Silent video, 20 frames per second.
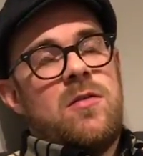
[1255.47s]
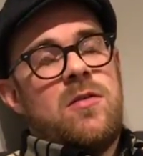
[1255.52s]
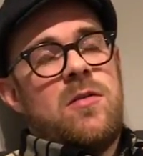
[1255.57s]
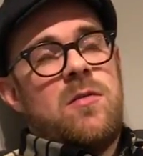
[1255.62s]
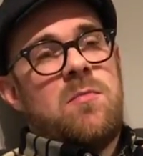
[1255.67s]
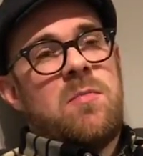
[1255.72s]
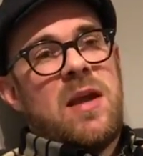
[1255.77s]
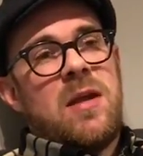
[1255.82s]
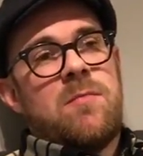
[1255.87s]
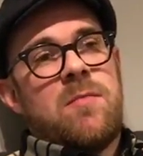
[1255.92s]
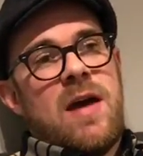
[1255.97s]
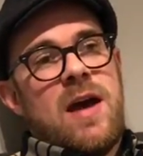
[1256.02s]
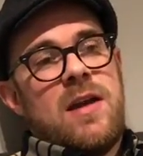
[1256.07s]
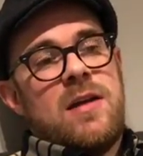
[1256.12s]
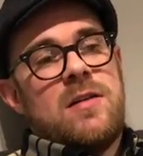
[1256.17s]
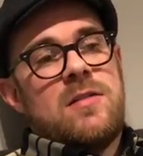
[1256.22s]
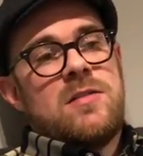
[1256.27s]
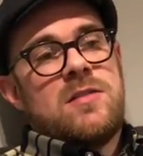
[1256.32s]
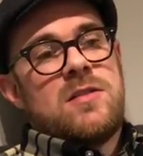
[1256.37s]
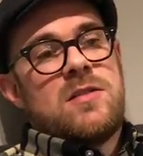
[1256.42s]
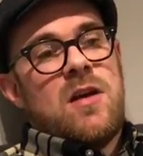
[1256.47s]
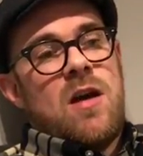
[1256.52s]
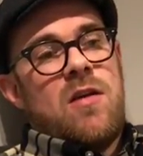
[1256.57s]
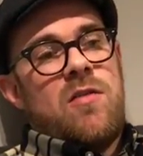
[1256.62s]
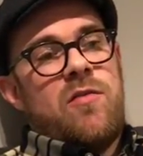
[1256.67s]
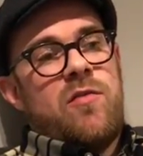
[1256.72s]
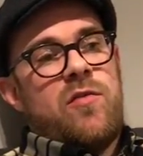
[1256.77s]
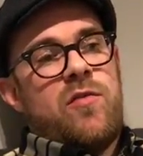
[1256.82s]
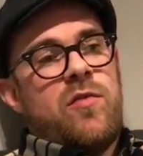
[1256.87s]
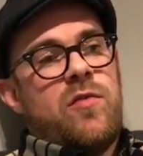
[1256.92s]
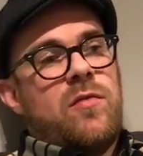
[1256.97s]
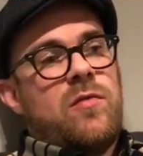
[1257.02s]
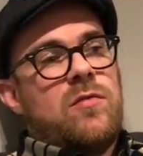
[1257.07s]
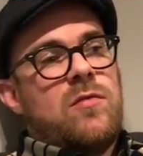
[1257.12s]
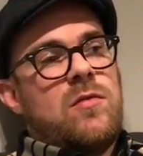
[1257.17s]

the big band stuff